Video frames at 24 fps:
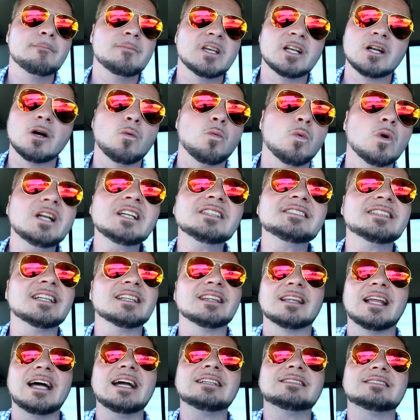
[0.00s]
you know what is
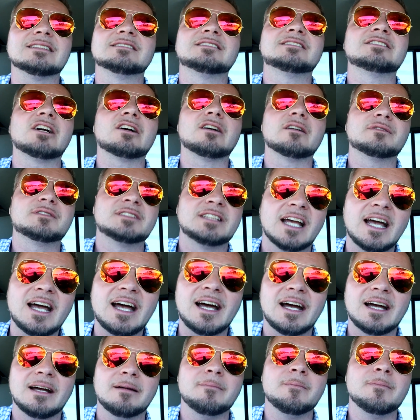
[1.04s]
it like to serve
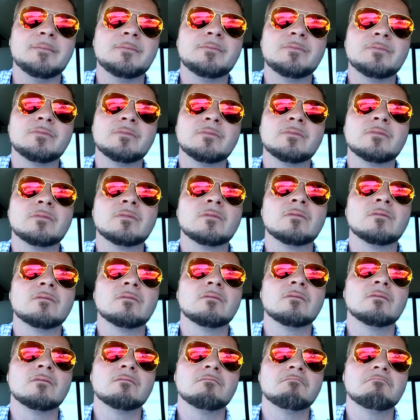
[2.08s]

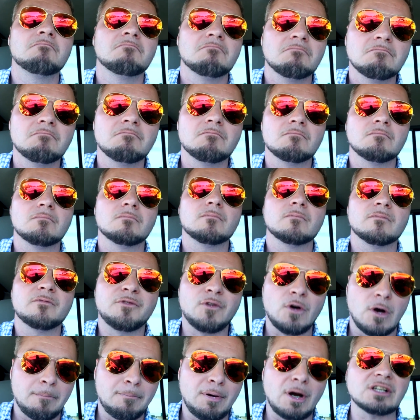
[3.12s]
time
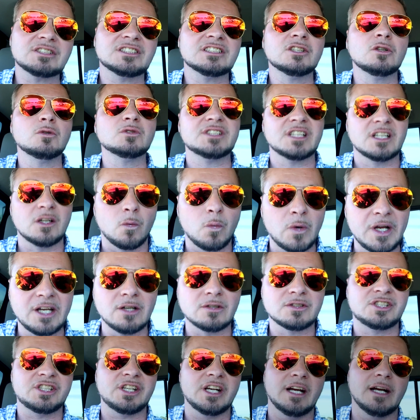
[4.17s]
for a person who's in a
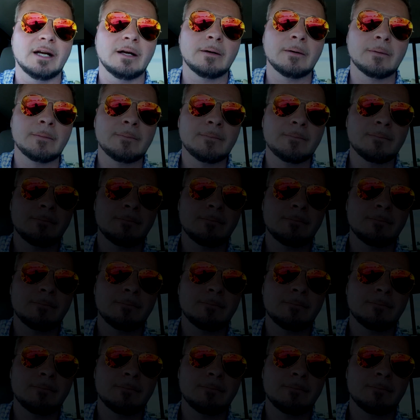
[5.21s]
wheelchair